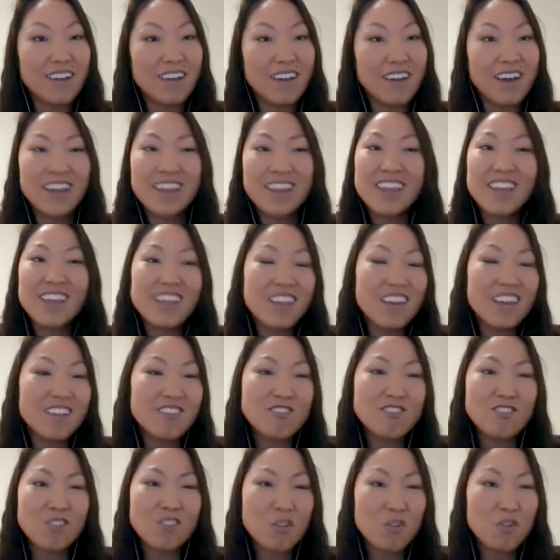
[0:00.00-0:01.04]
I think
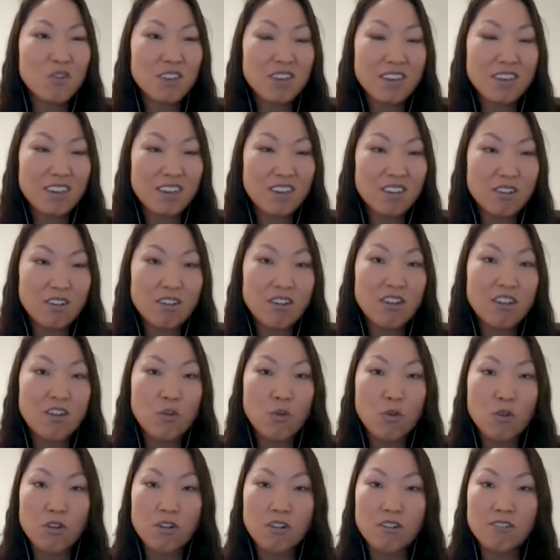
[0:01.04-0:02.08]
that's so key to any
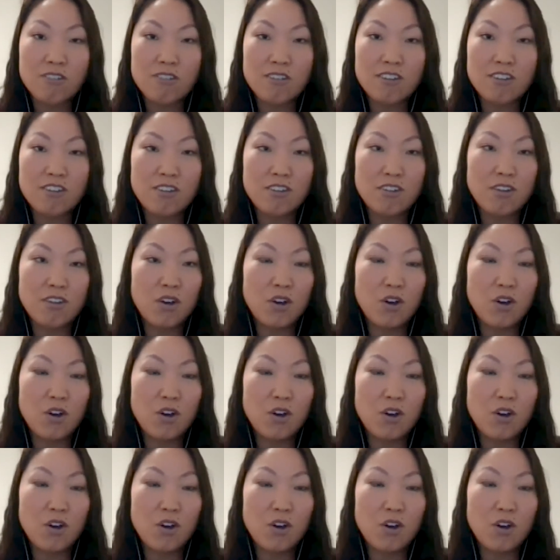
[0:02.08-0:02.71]
organization.